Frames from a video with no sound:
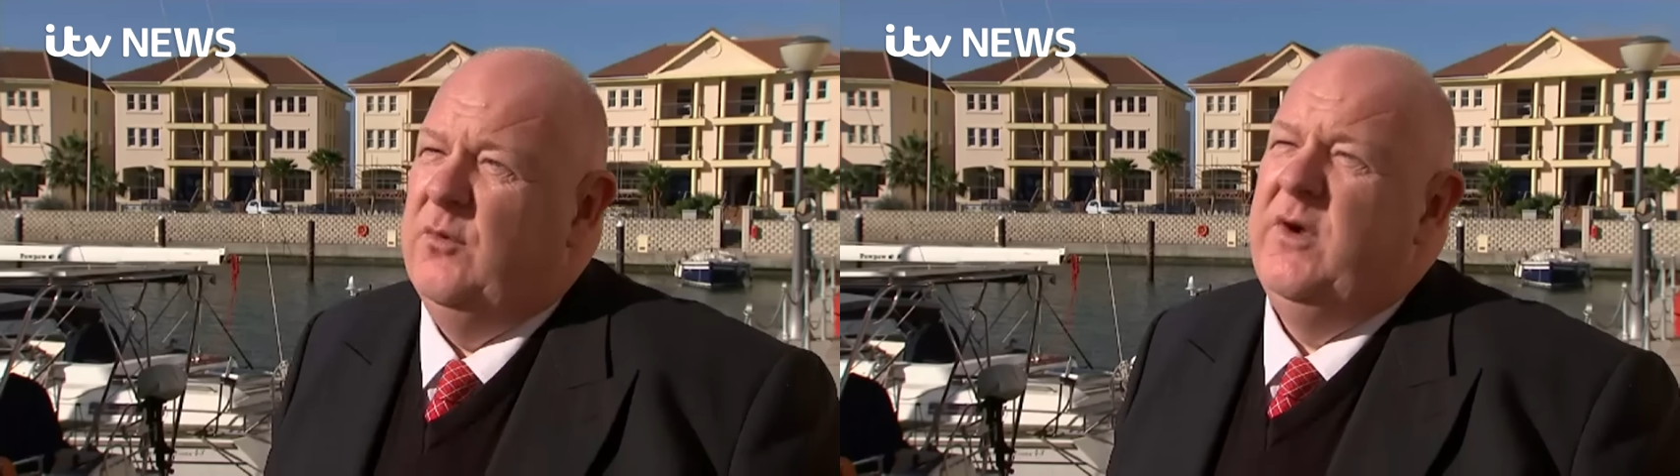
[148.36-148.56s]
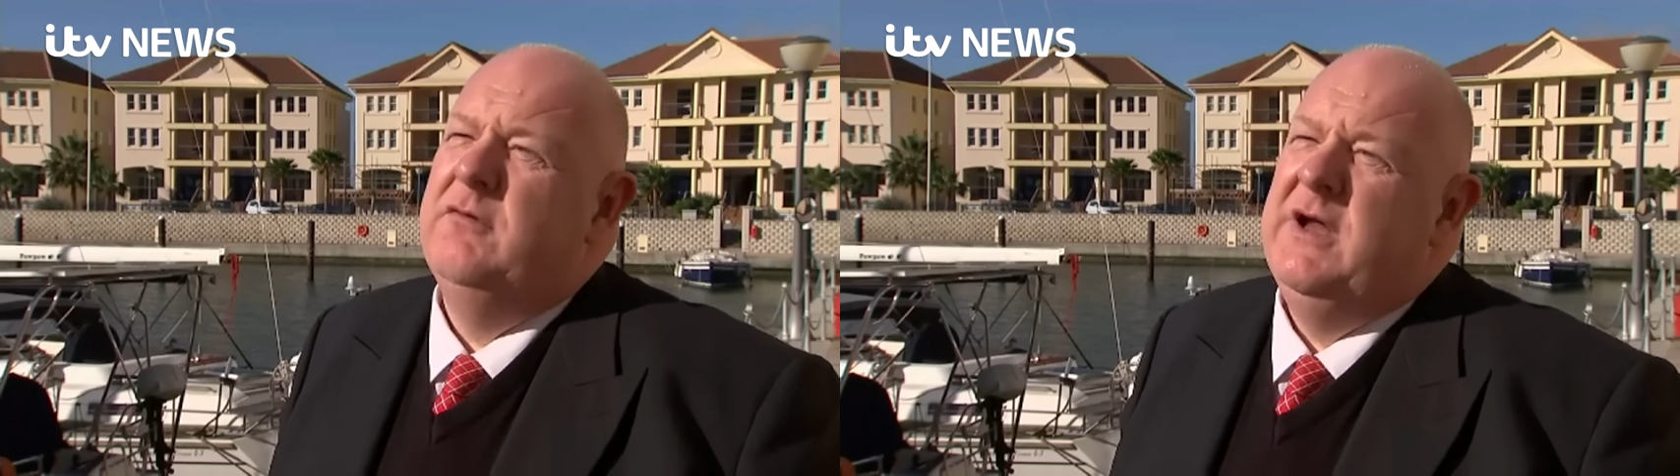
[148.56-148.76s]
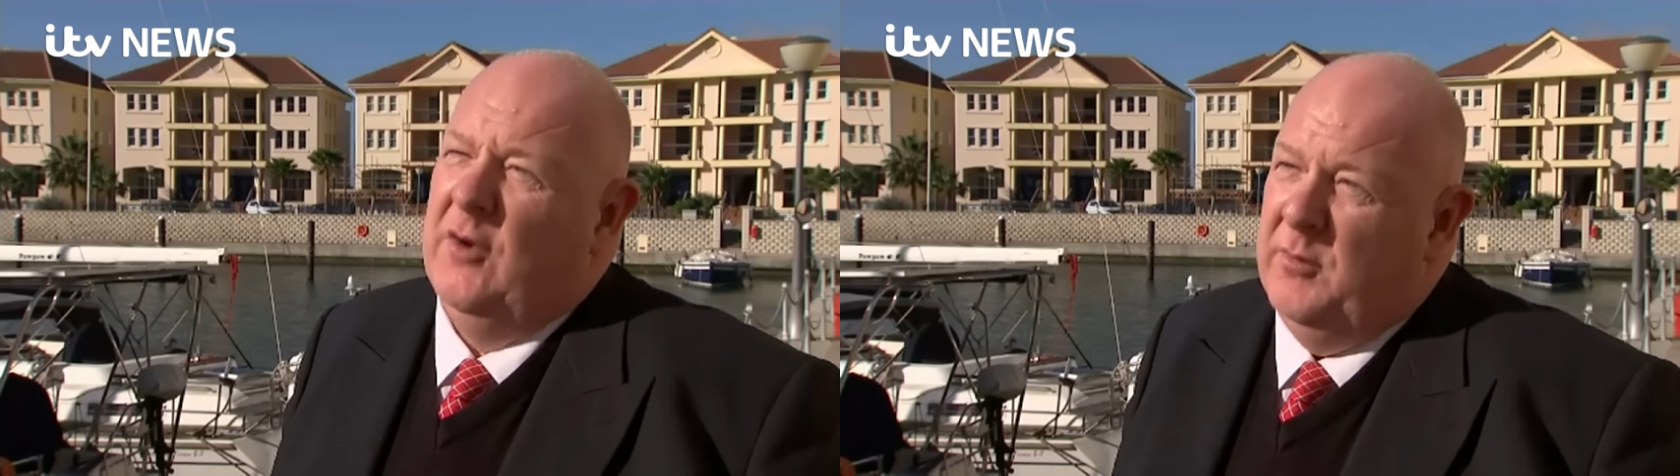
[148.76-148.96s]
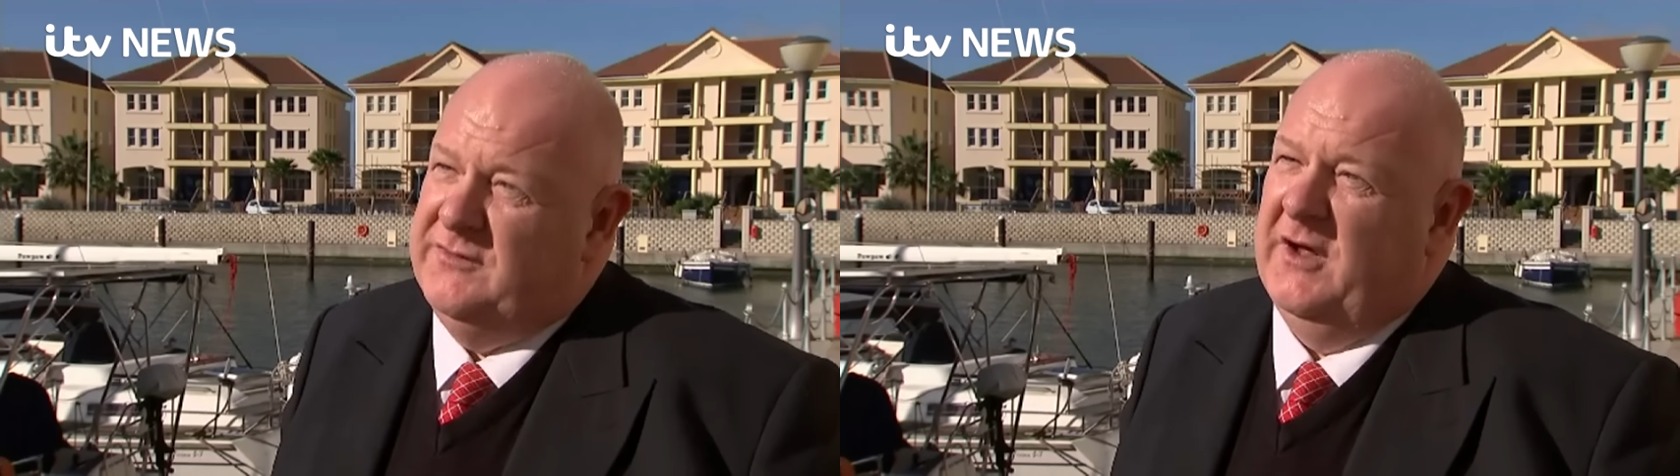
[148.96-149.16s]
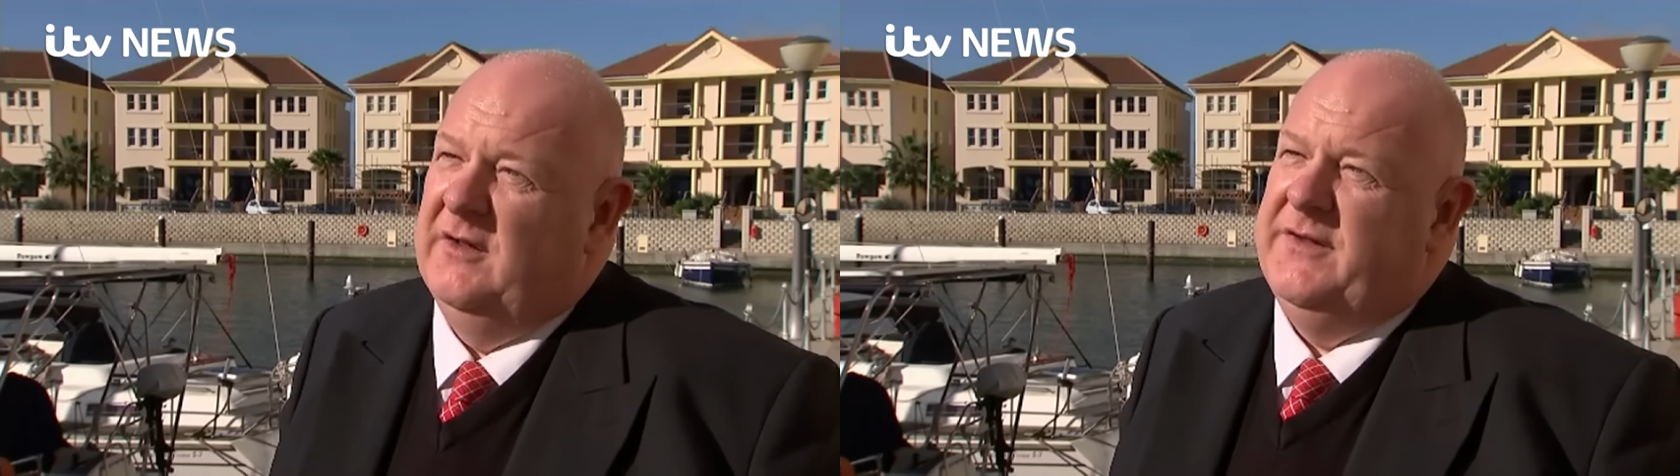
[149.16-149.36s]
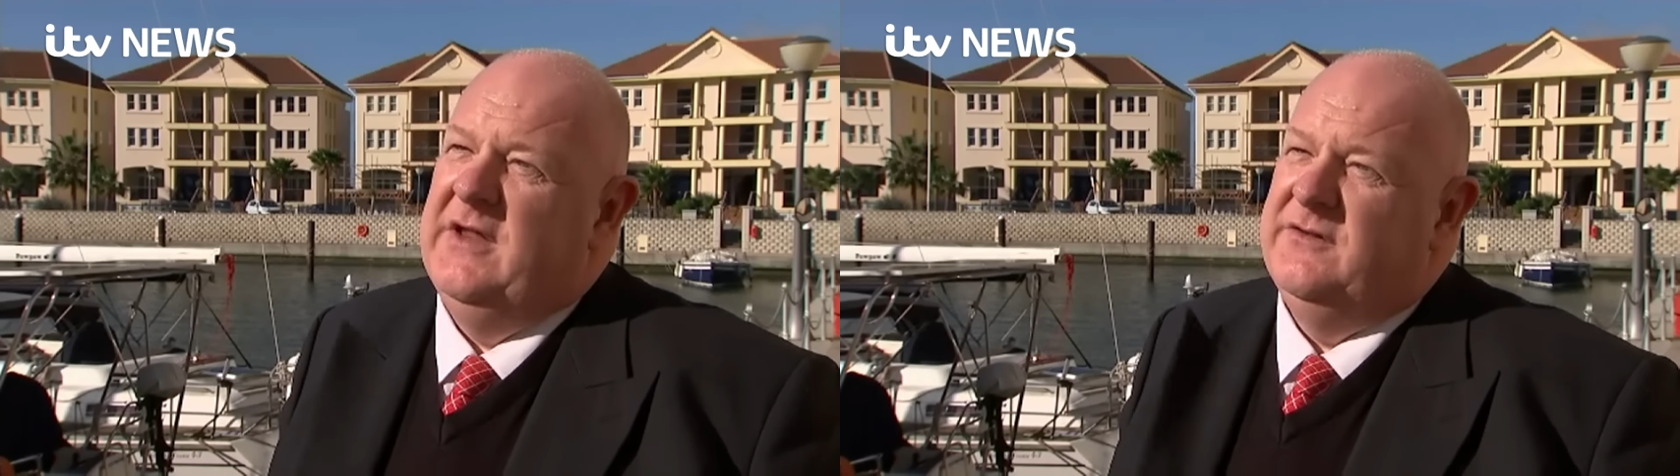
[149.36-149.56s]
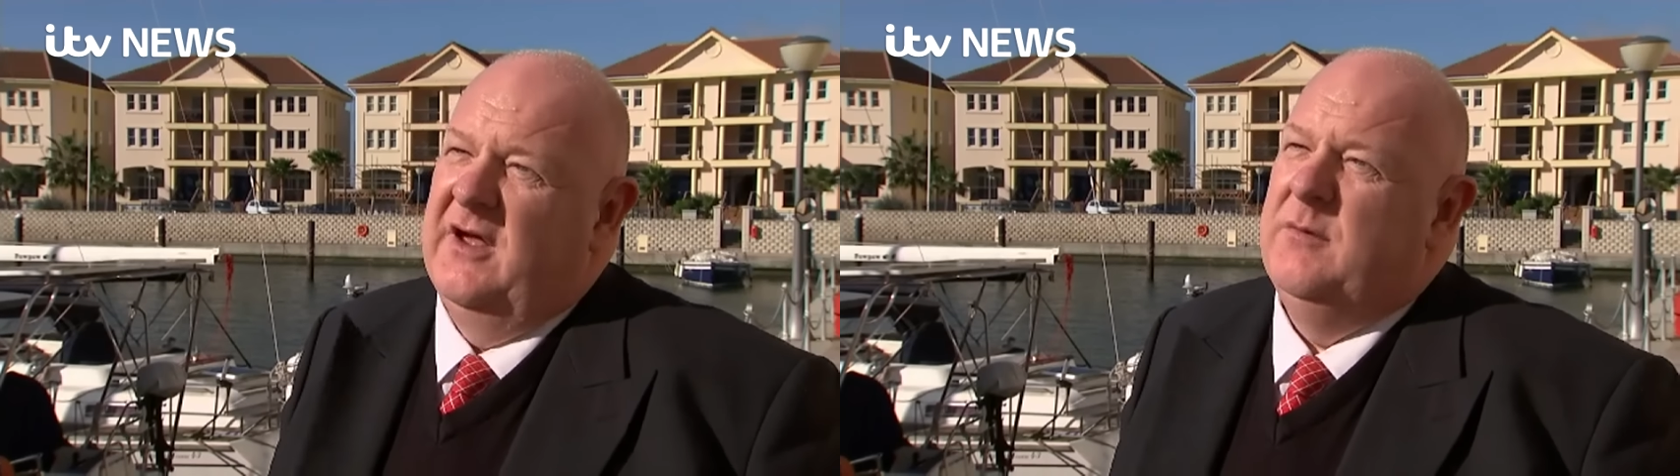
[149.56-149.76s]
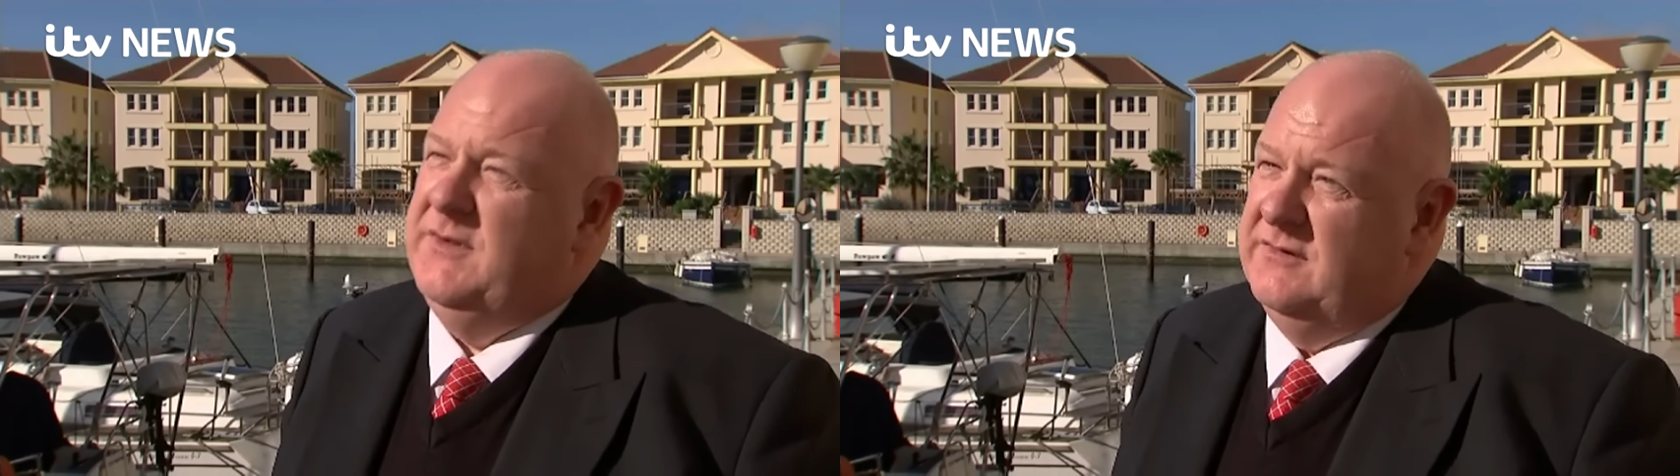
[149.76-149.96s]
if we re-domiciled the
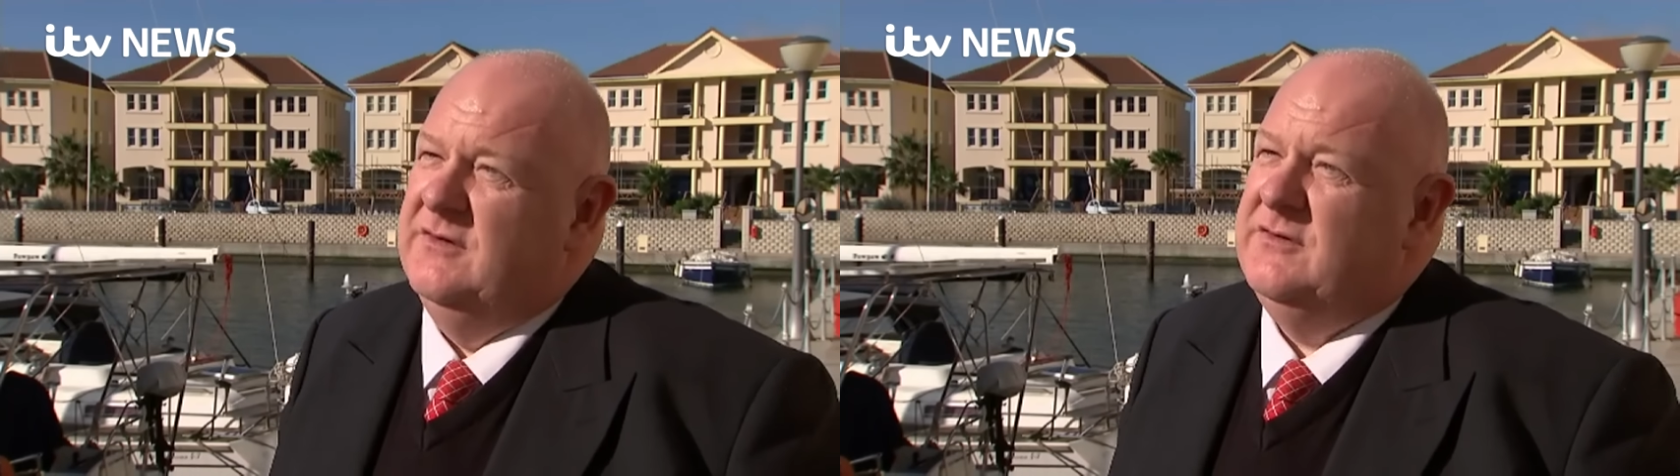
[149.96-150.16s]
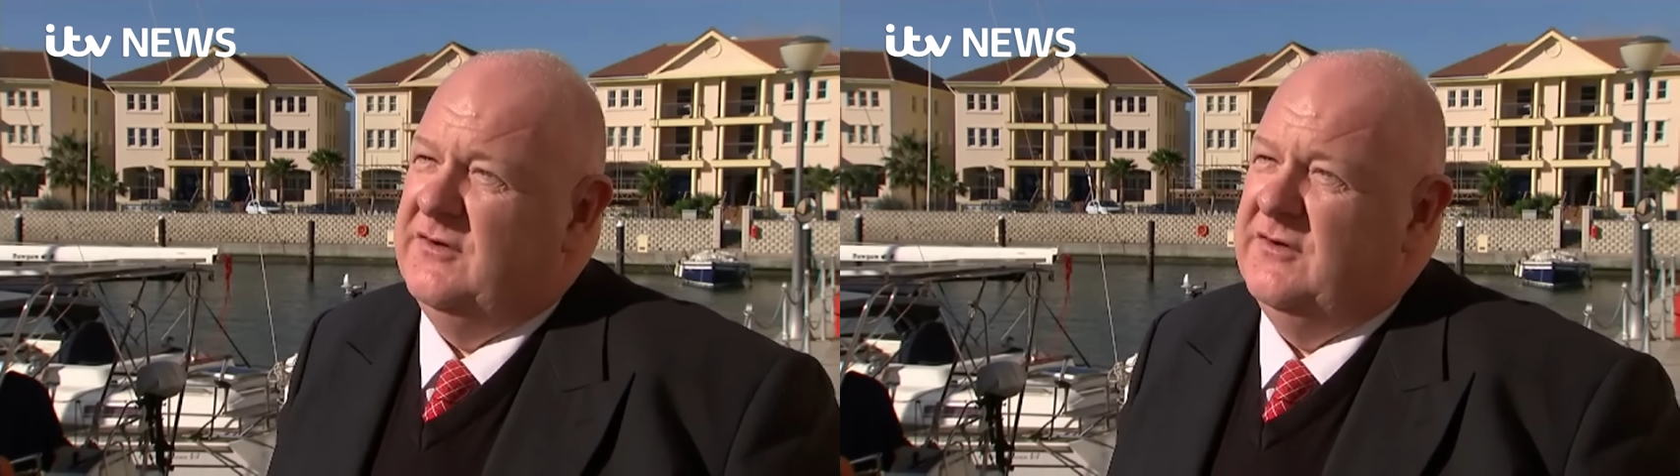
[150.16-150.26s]
entire business